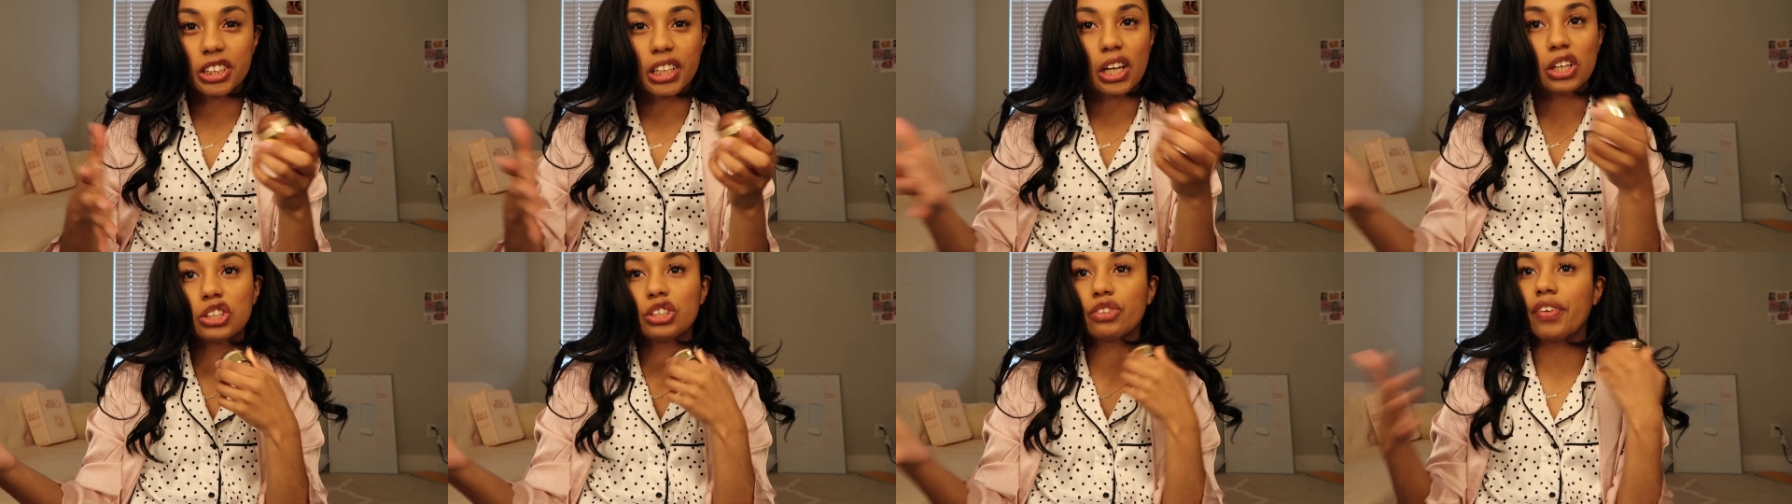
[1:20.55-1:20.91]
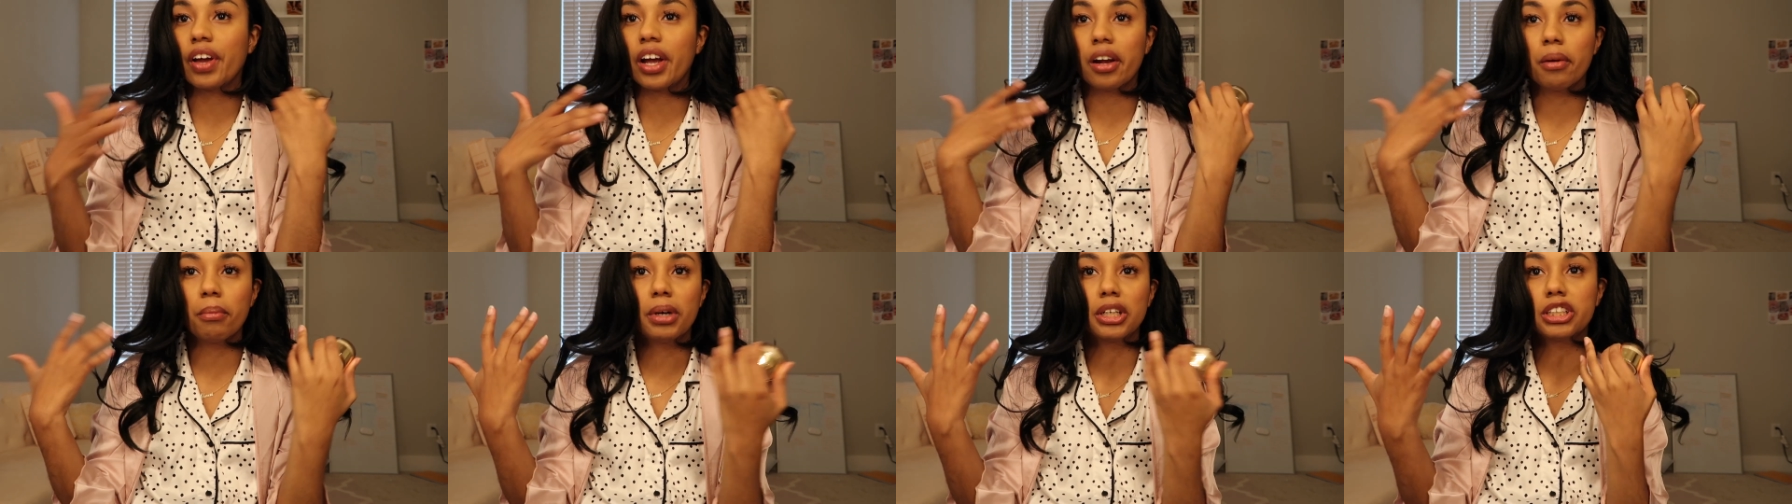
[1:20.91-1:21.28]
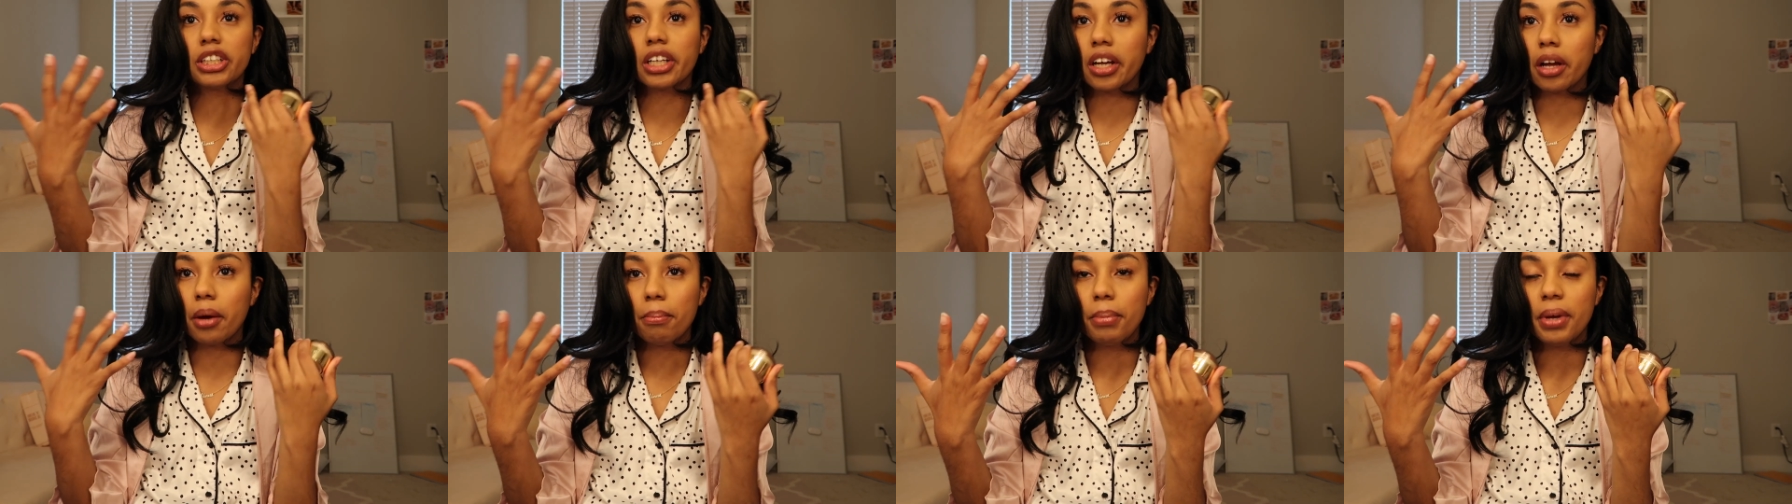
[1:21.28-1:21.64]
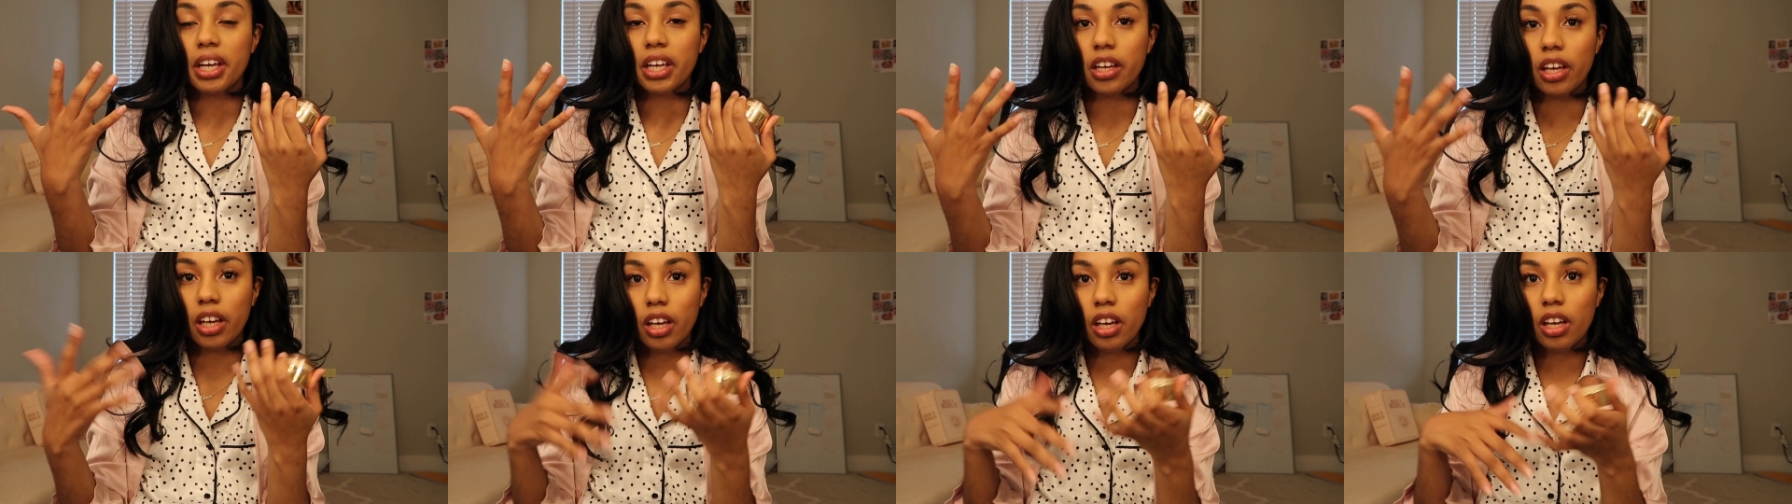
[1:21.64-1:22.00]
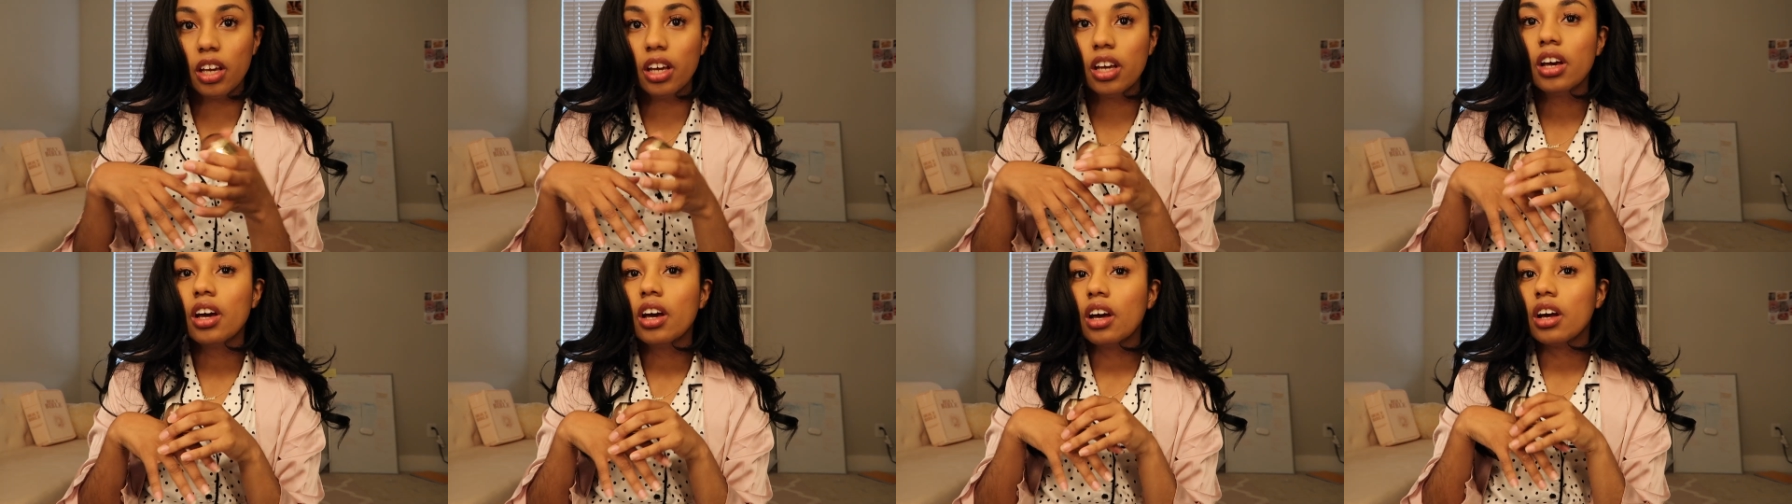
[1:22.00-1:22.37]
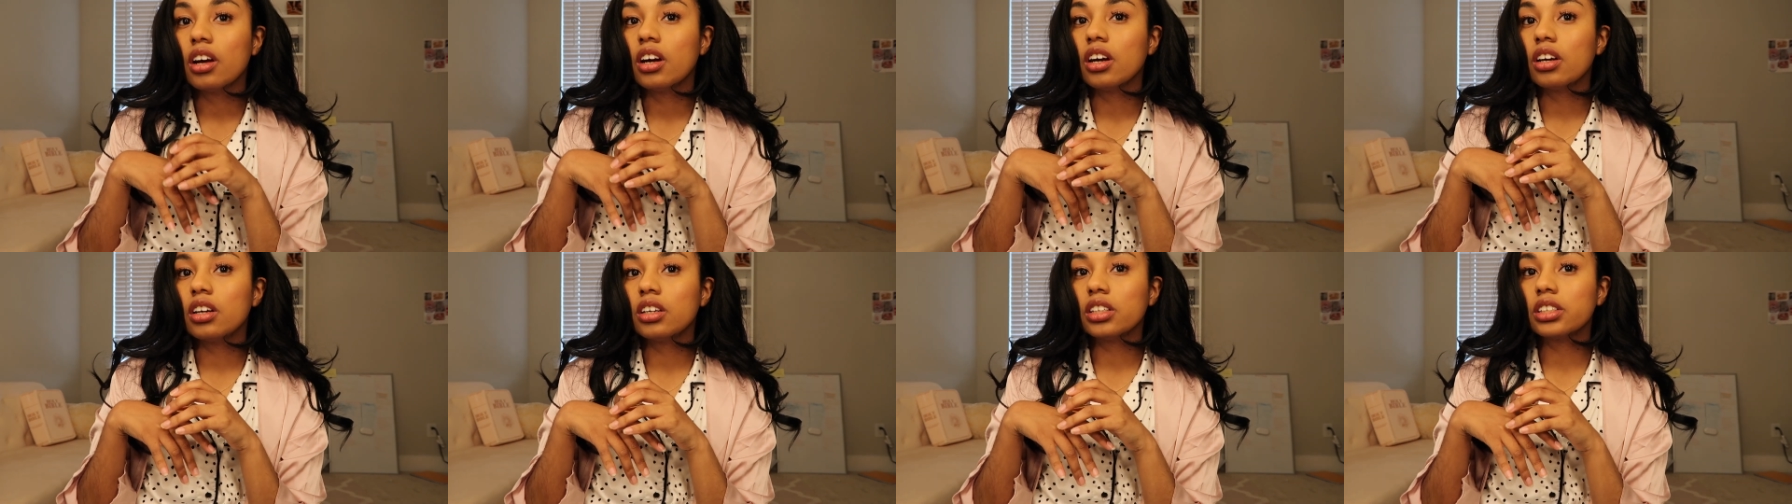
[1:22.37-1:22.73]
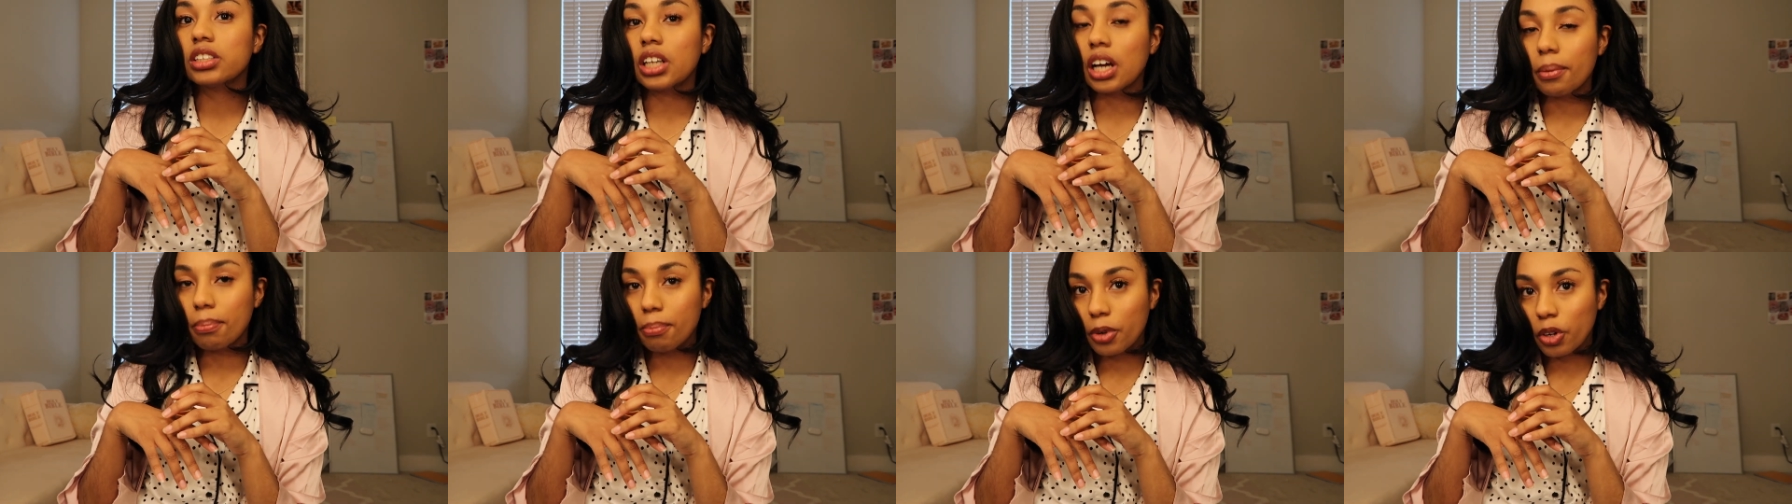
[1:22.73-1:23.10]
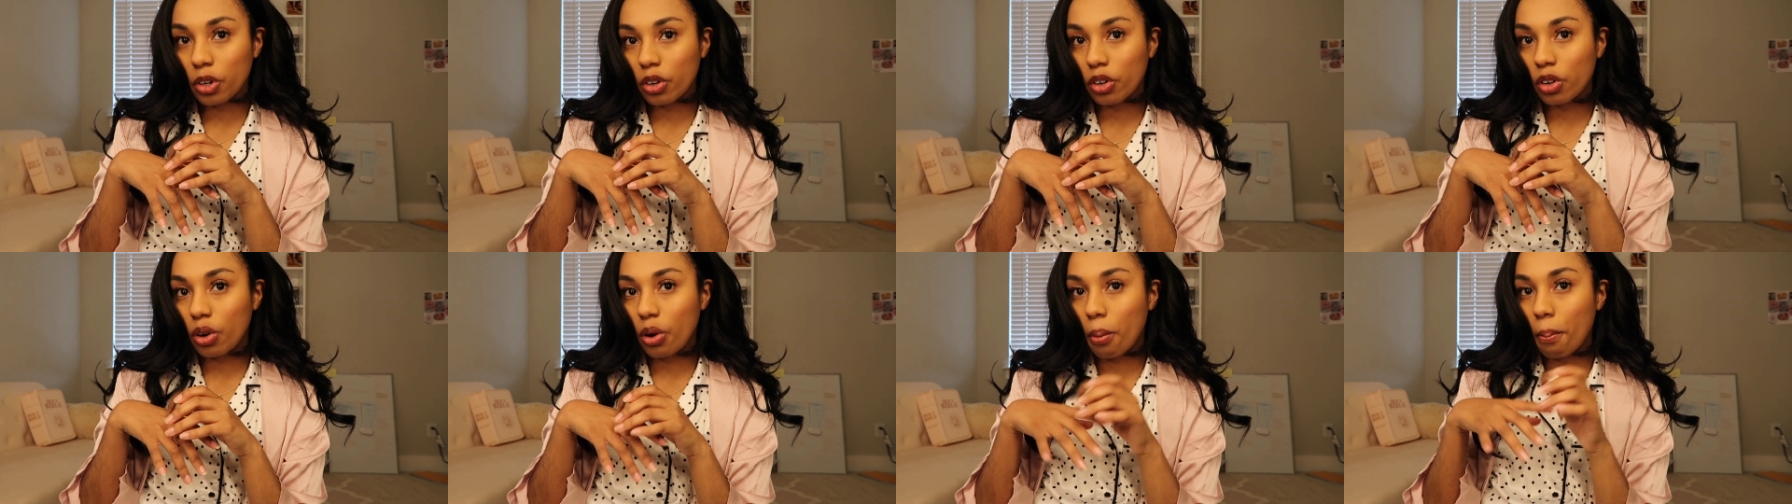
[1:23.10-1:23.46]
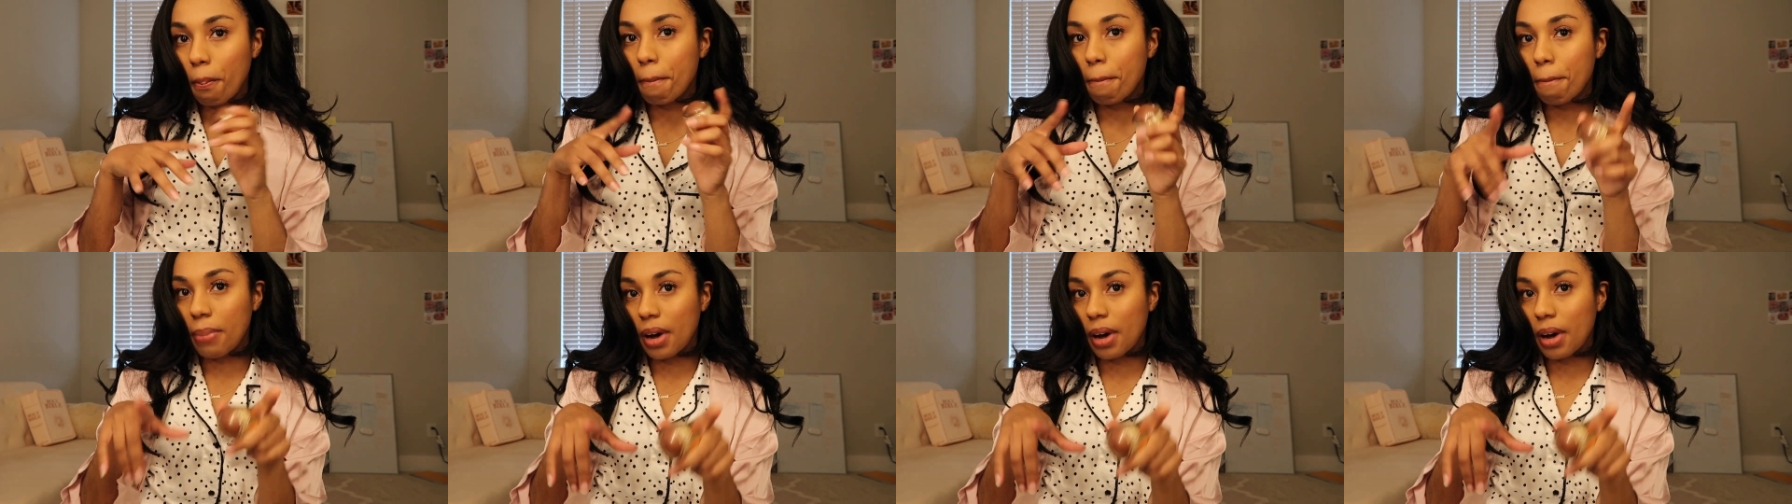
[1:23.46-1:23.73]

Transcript: I was very much like a pinky type girl,